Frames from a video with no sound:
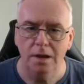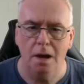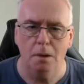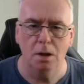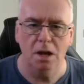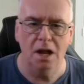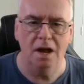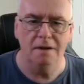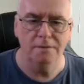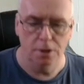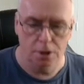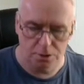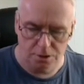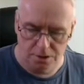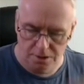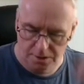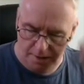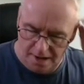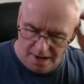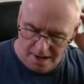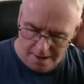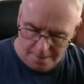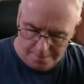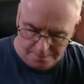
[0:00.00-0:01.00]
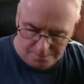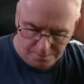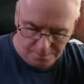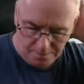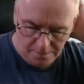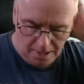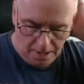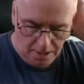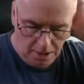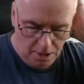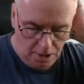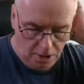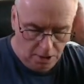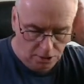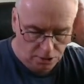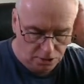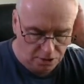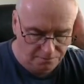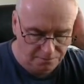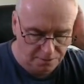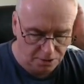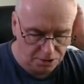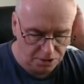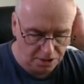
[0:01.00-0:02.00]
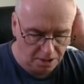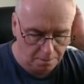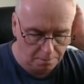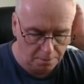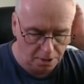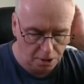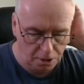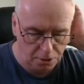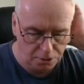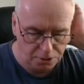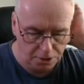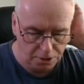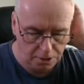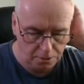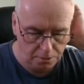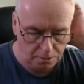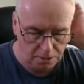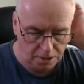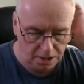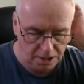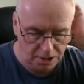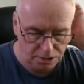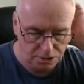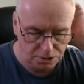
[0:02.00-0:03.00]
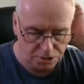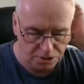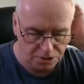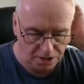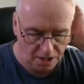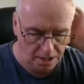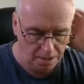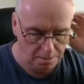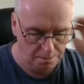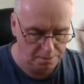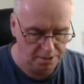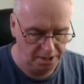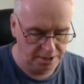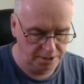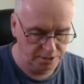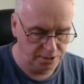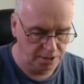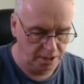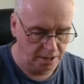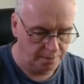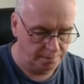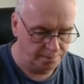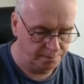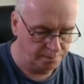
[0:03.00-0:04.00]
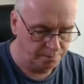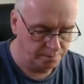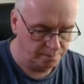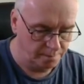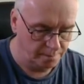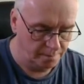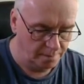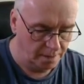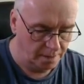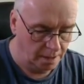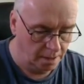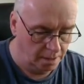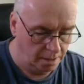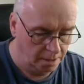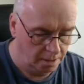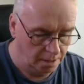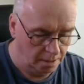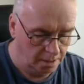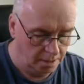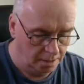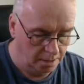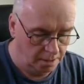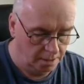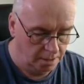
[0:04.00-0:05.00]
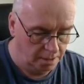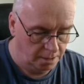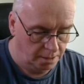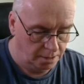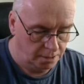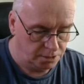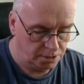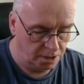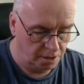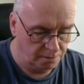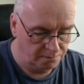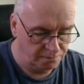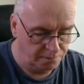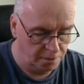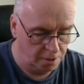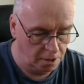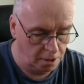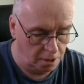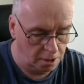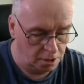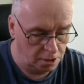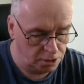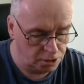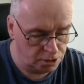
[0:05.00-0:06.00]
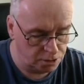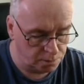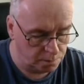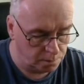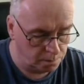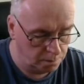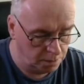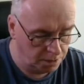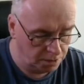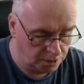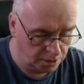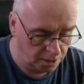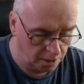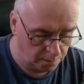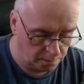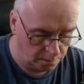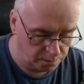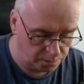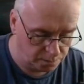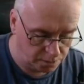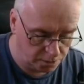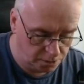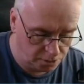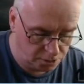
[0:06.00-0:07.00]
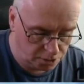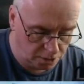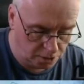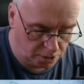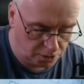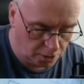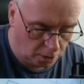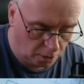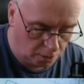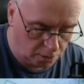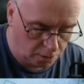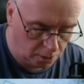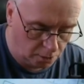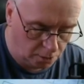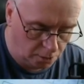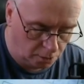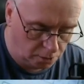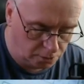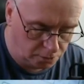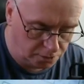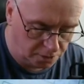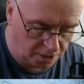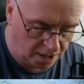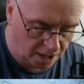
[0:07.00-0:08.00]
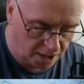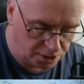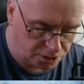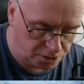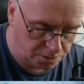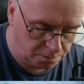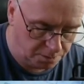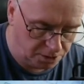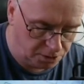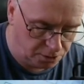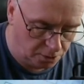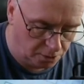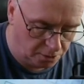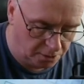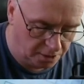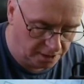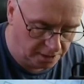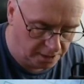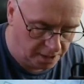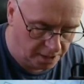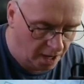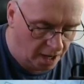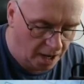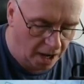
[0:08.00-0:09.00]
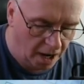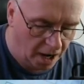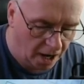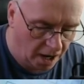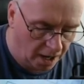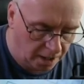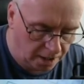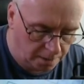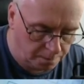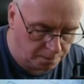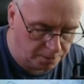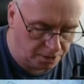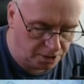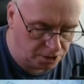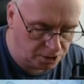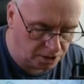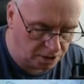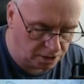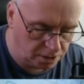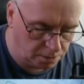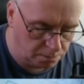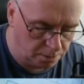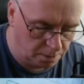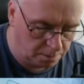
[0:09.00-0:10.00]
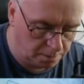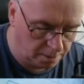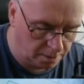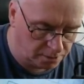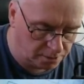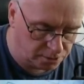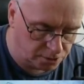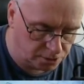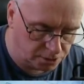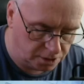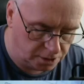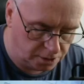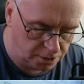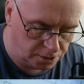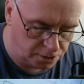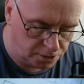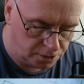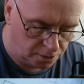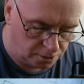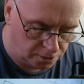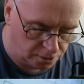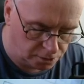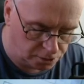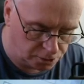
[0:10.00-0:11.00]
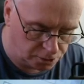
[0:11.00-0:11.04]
we'll have a look at that. So the first thing I'm going to do is to calibrate it. So first, there's an order it has to be done in. And I appreciate you won't be able to see this on the